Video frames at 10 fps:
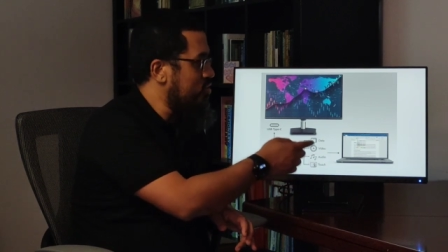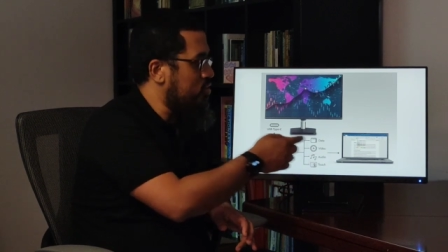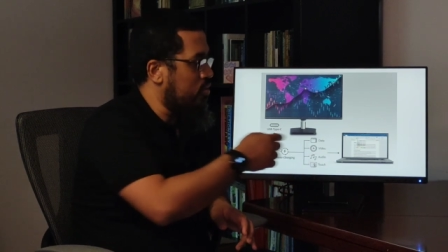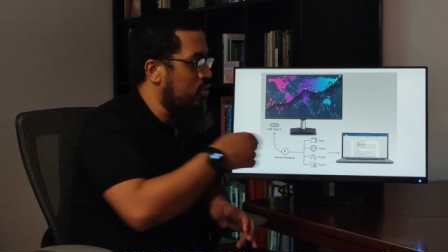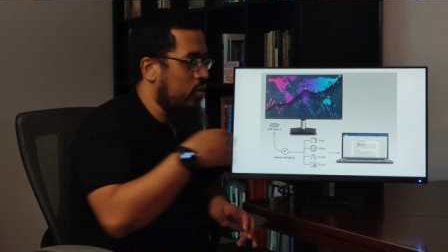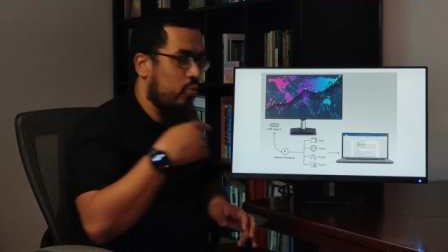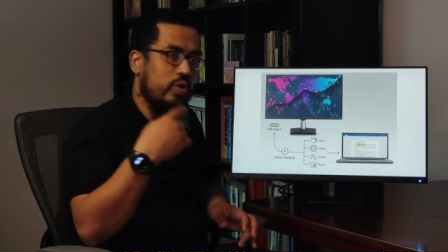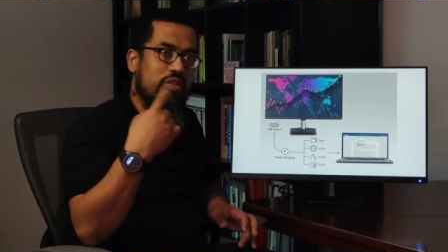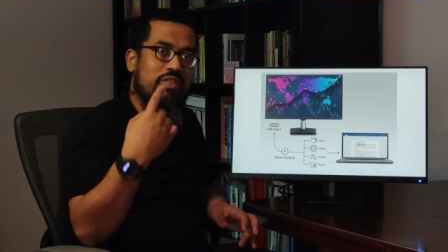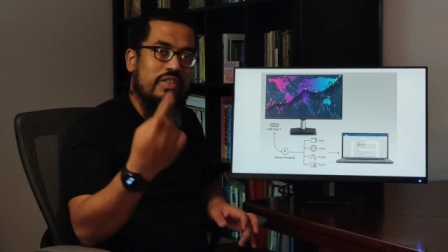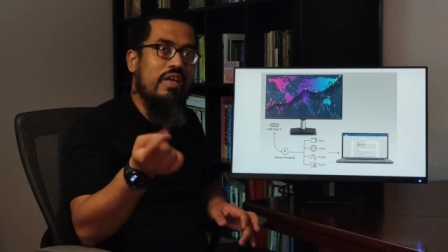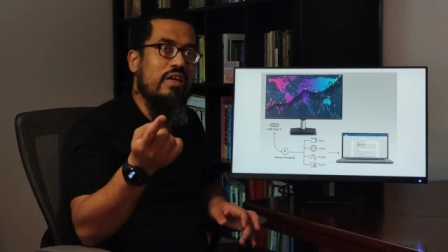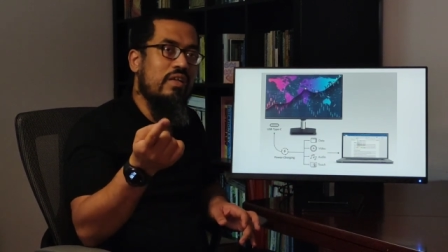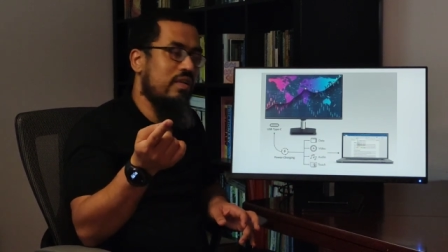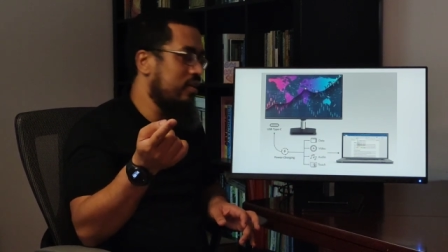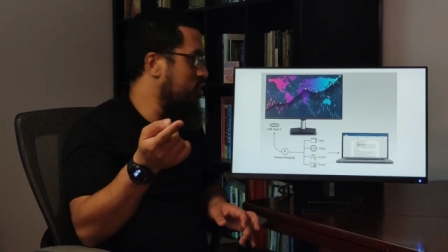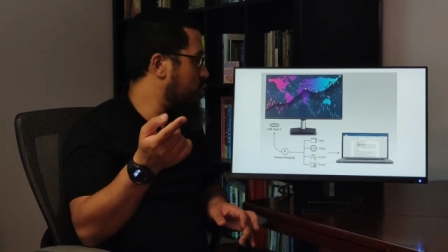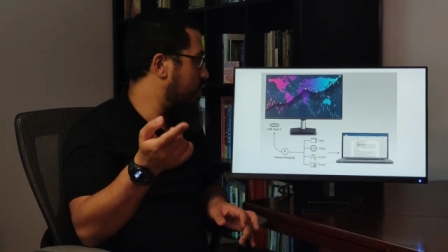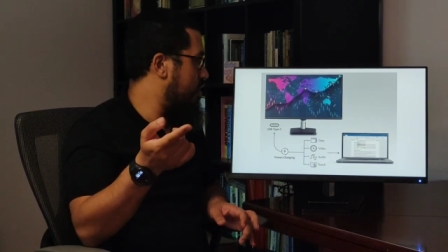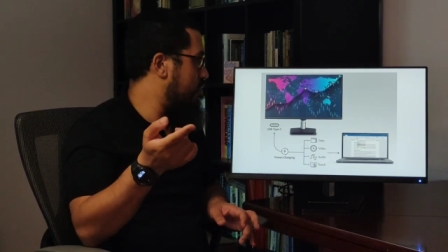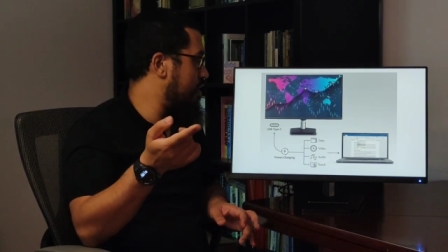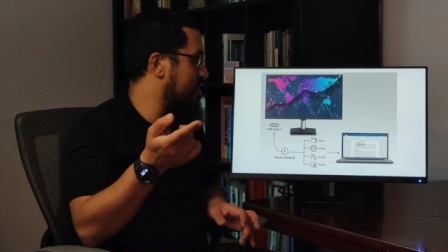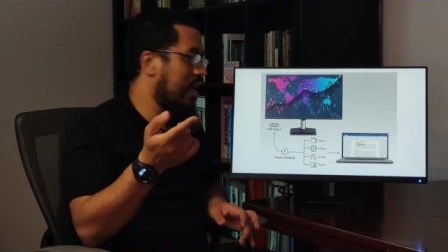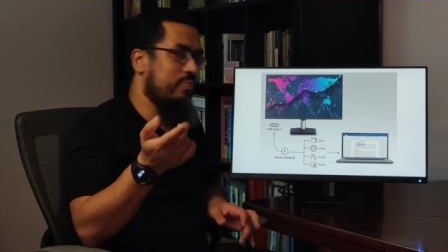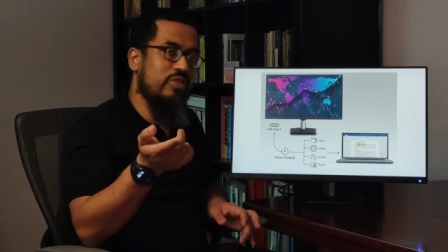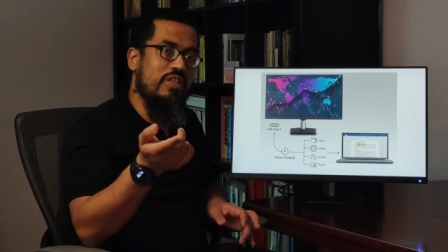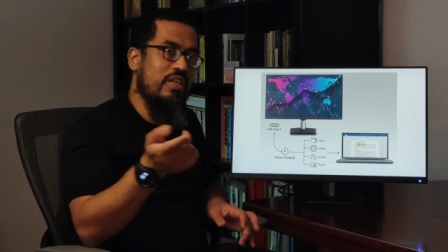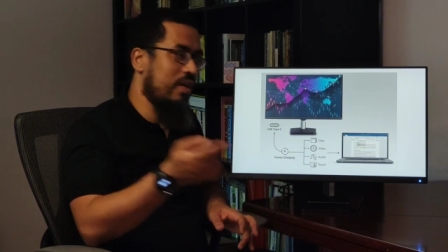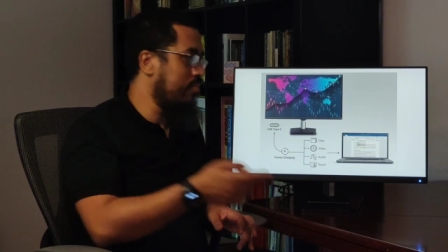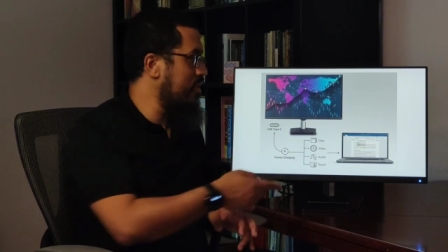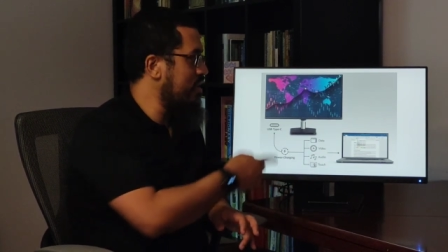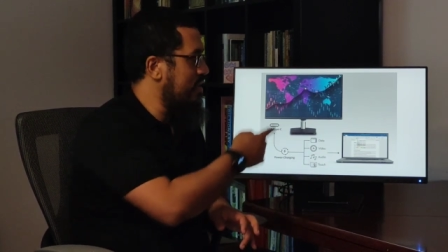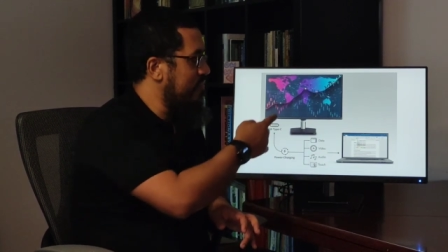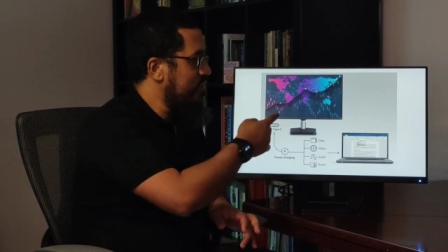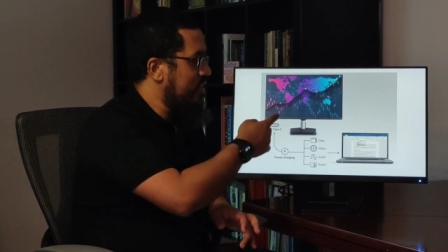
So with a single USB Type-C cable